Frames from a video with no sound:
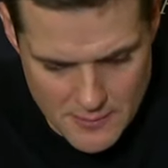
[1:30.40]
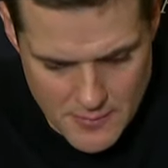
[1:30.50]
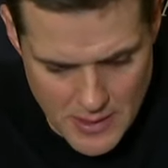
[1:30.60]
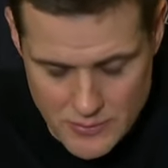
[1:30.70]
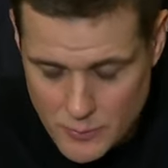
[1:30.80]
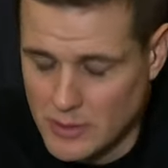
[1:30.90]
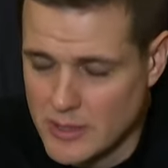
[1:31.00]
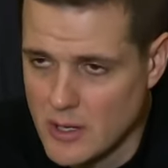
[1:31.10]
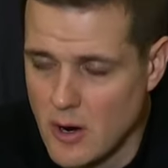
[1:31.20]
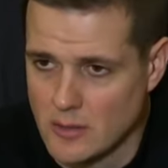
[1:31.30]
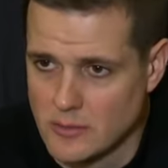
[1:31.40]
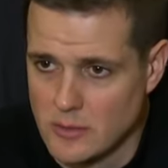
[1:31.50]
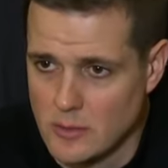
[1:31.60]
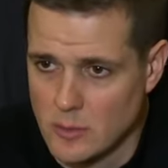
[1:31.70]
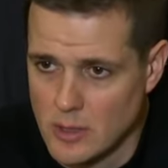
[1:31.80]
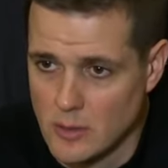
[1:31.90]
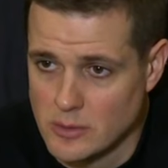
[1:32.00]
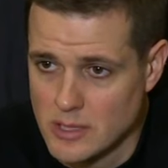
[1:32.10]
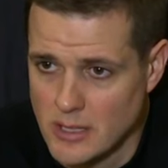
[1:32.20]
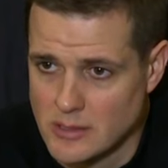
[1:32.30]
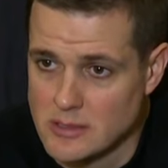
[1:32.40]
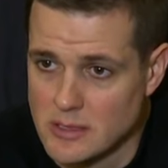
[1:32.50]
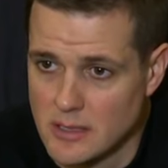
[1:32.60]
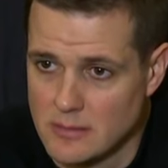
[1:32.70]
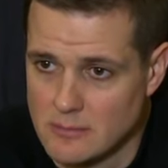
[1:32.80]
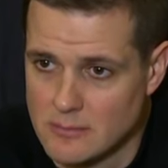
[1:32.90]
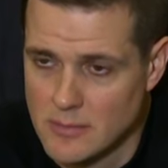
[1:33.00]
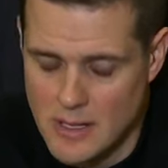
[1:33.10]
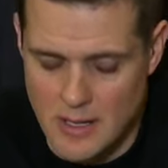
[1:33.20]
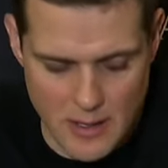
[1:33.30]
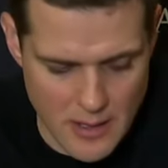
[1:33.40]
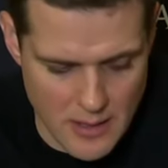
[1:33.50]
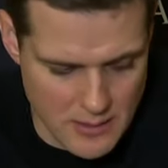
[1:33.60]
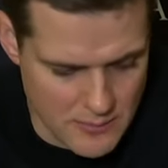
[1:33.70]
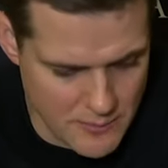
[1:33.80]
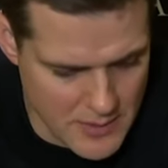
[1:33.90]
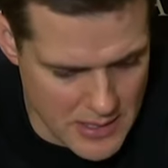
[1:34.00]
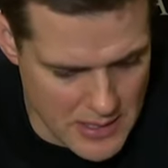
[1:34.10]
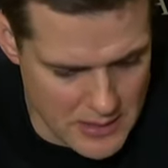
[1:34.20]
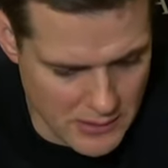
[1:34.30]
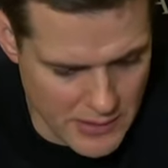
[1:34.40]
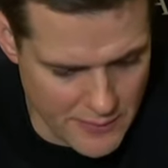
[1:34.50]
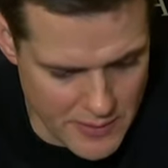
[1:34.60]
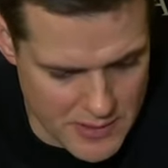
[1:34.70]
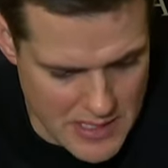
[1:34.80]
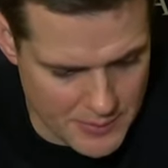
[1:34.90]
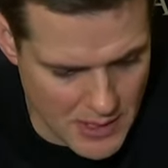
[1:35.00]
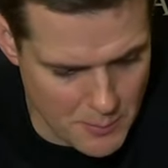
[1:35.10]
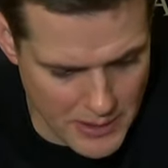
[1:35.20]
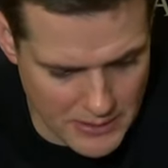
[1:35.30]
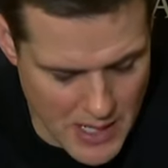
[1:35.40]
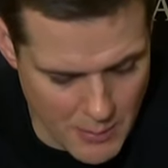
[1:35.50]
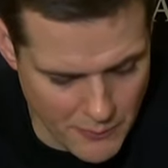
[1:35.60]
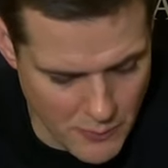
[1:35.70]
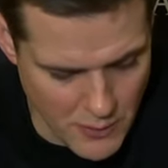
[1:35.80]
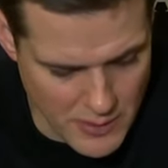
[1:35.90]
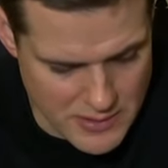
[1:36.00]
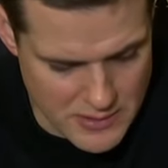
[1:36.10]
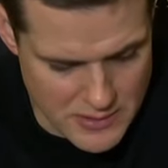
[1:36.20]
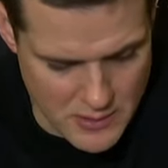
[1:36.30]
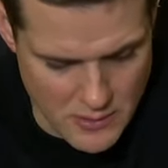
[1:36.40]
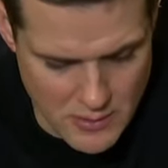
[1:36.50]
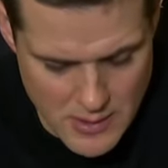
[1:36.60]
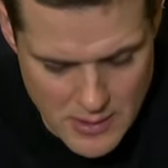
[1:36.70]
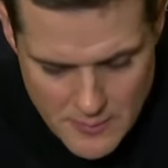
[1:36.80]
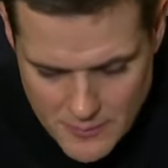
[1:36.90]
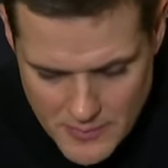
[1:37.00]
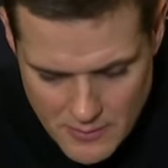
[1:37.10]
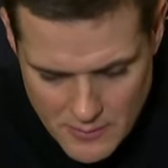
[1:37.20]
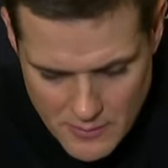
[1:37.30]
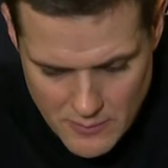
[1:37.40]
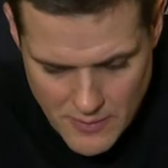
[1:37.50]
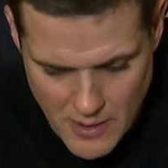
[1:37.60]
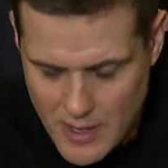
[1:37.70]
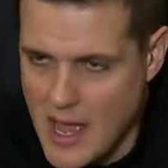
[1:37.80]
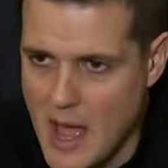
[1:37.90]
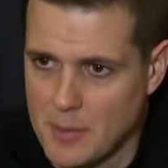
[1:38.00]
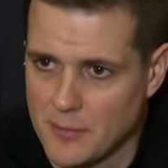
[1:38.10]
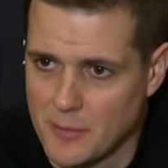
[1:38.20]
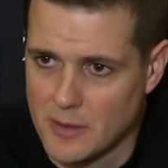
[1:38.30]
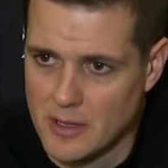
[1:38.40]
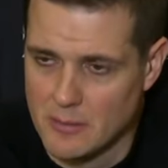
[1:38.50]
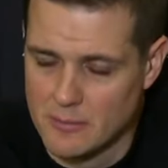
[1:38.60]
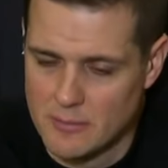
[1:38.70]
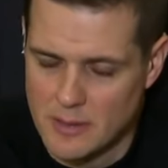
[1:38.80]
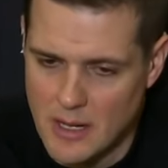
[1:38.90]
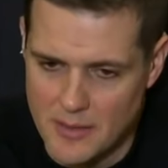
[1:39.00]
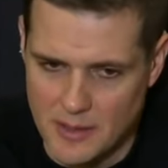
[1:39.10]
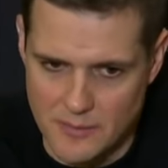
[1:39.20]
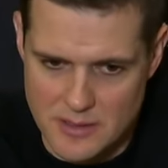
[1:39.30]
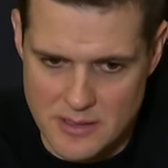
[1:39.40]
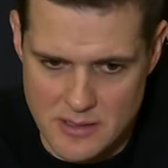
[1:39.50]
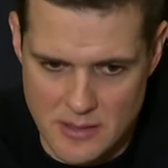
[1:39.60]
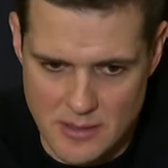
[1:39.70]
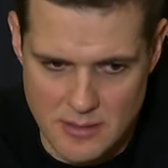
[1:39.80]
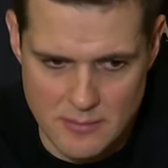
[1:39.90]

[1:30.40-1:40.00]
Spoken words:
it's really hard to do what Ochai just did. And he delivered, stepped up big time for us. So very happy for him. I think this is a